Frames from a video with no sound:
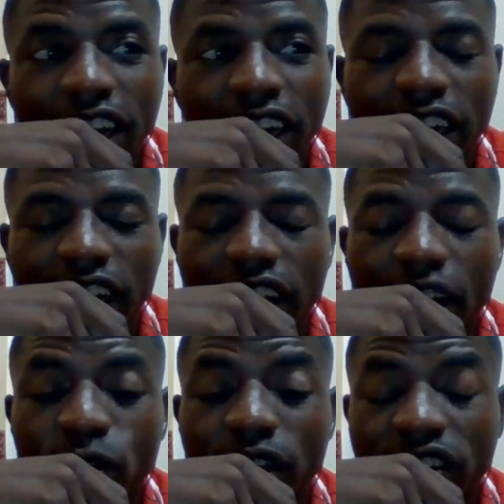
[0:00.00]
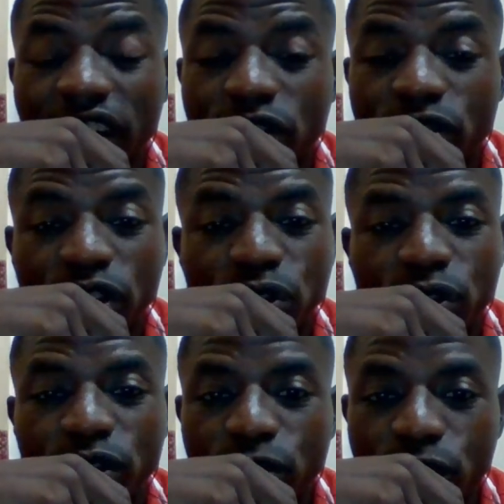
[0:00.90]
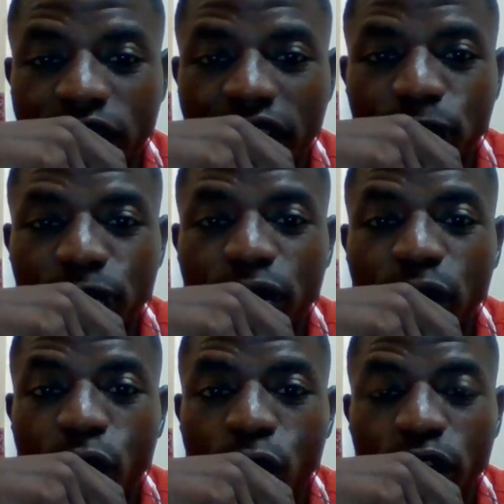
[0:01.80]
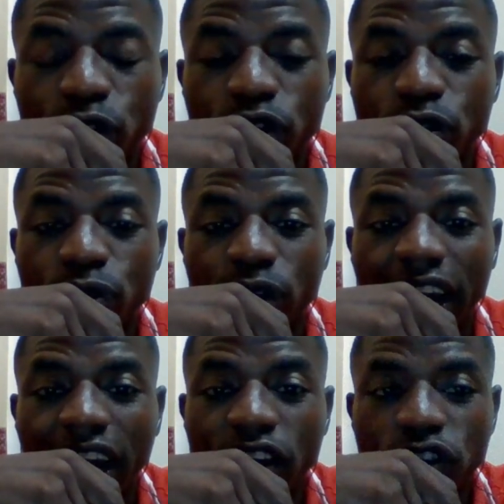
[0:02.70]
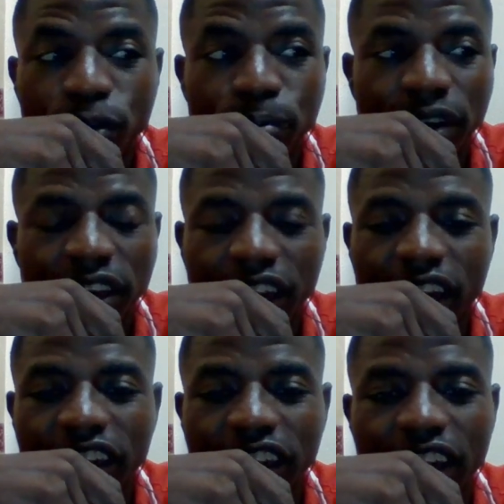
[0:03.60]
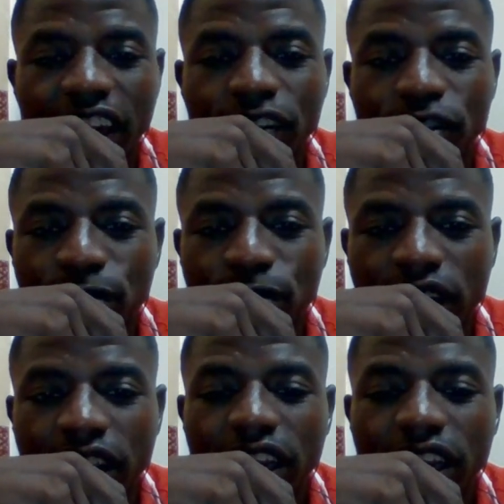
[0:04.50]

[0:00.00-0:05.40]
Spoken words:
The task that was assigned to us was good, and it was a hands-on practical thing that everybody